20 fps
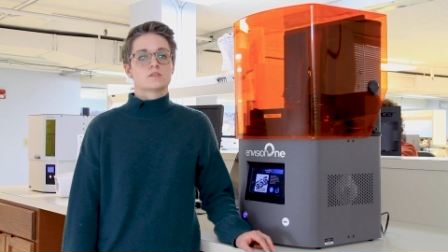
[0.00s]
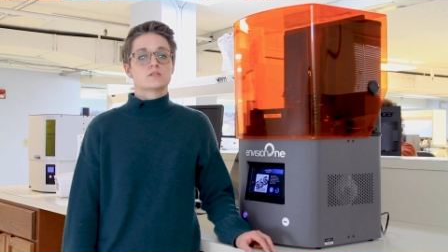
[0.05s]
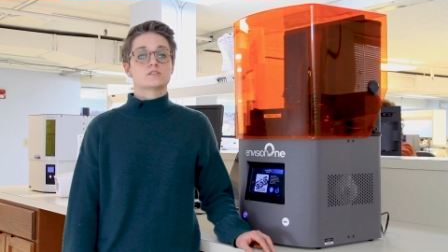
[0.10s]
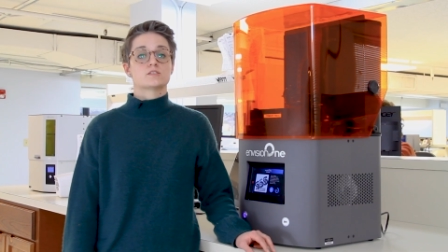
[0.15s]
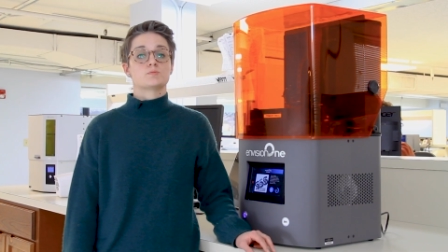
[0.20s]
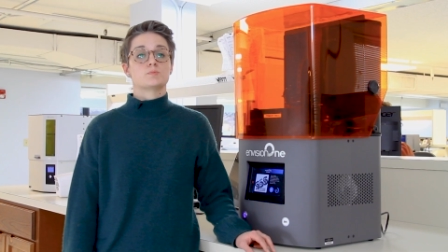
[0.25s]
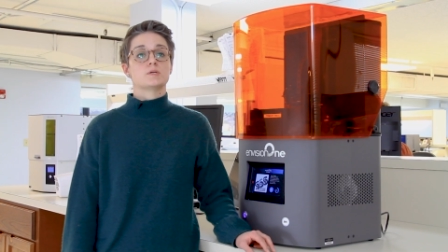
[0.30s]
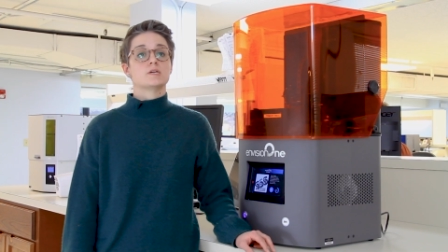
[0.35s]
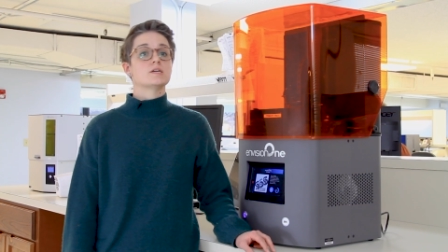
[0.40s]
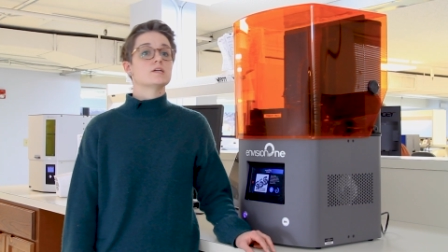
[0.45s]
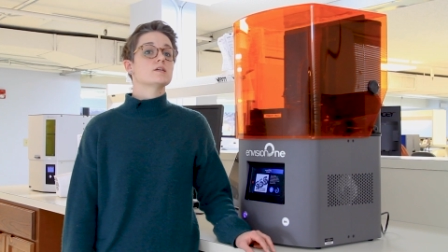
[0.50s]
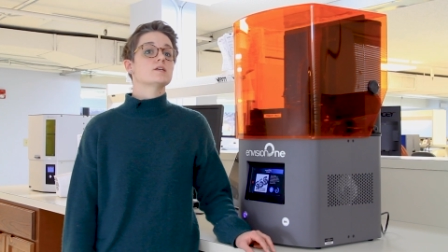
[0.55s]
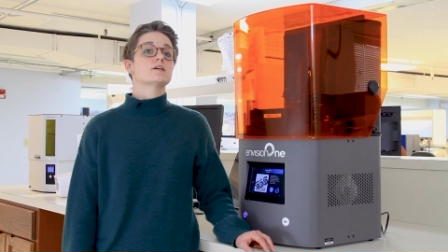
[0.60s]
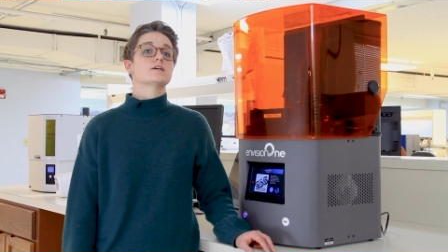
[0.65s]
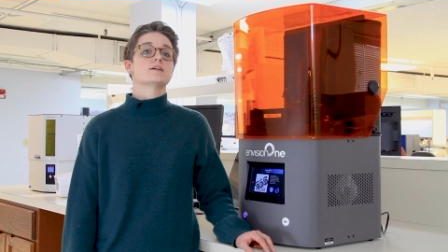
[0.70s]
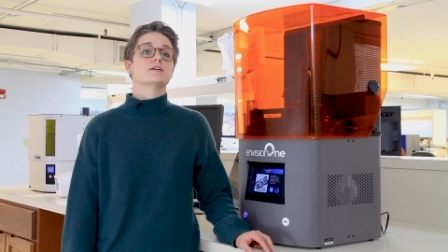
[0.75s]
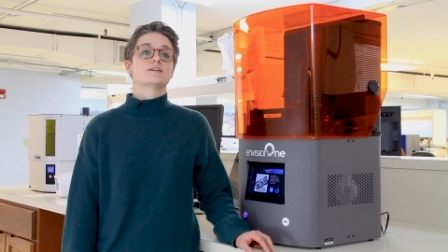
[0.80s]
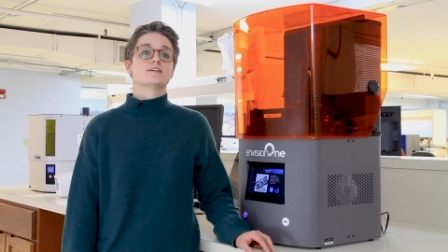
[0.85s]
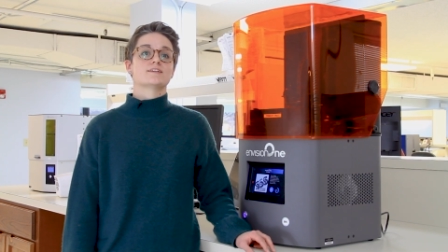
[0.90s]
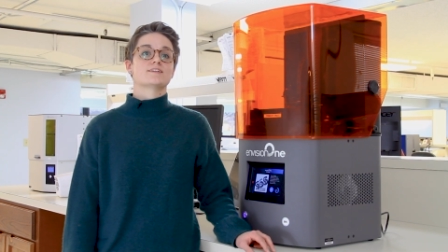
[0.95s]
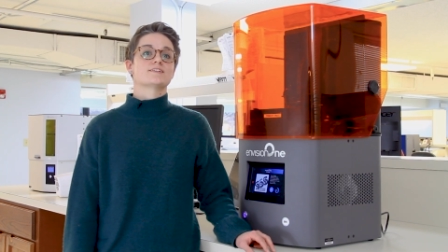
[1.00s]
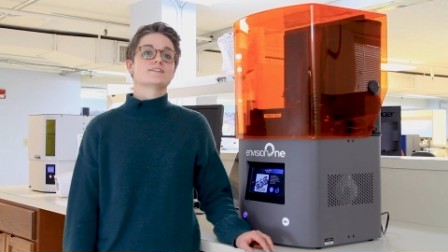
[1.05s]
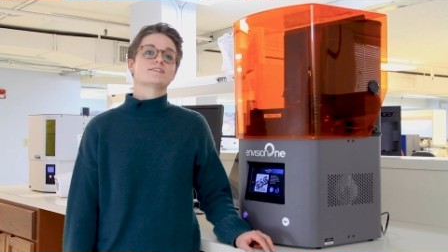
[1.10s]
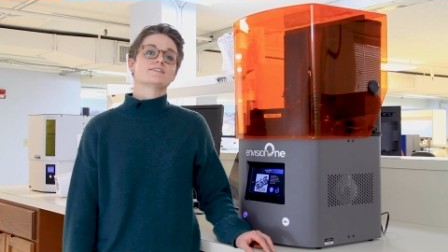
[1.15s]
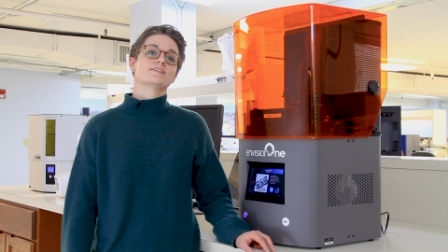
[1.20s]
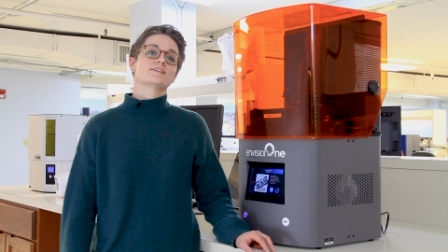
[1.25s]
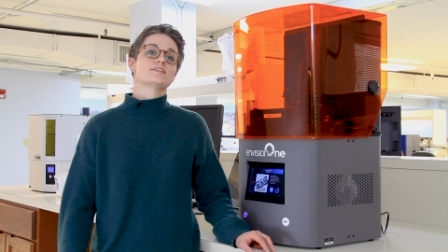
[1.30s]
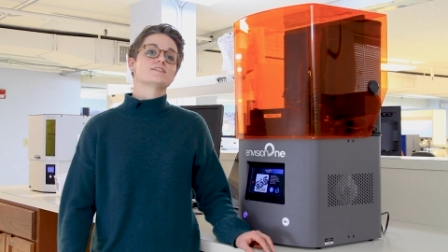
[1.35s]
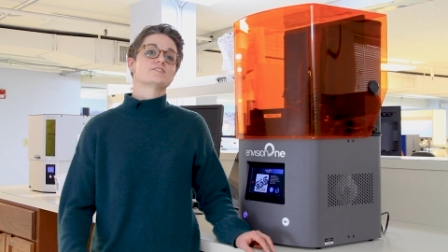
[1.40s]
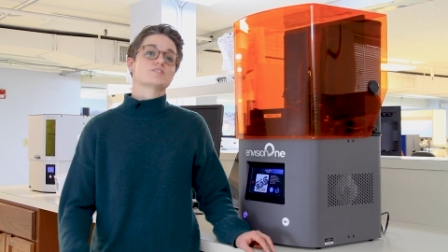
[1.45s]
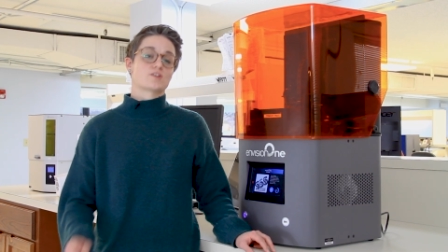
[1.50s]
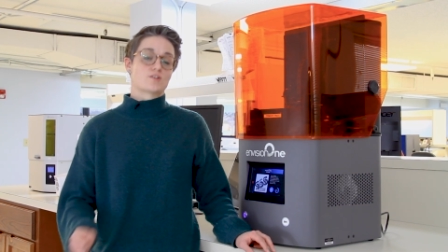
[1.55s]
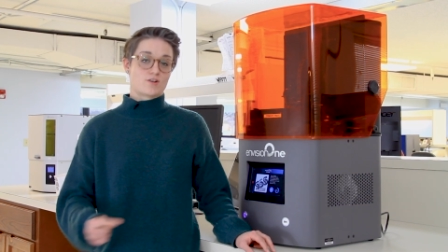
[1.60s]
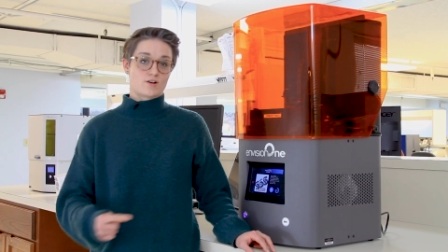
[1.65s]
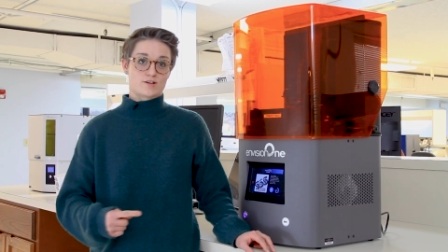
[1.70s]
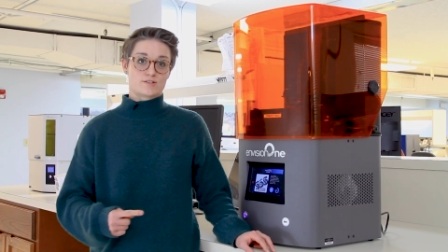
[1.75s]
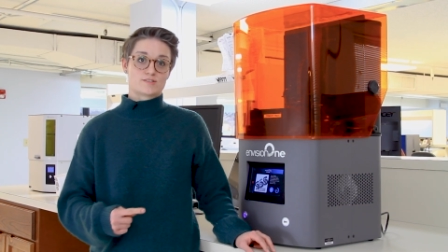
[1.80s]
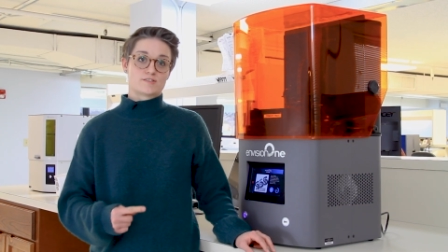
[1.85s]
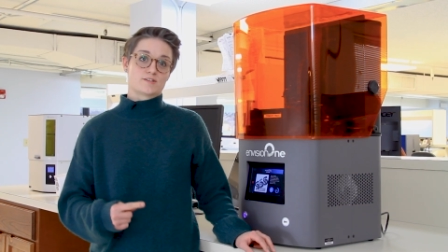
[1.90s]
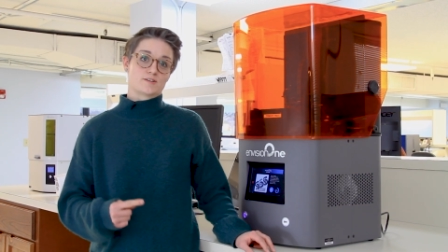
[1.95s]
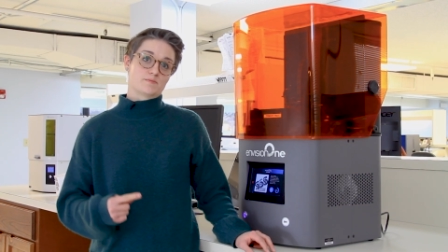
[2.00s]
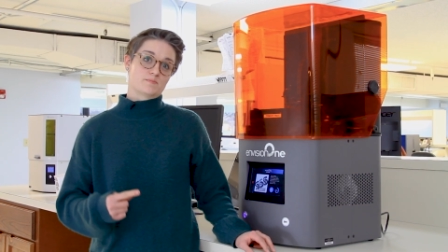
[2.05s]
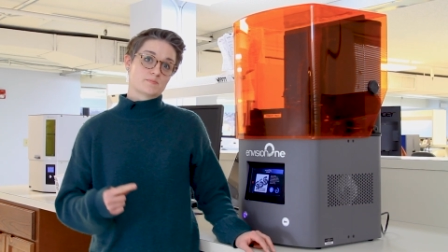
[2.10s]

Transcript: The speed is awesome.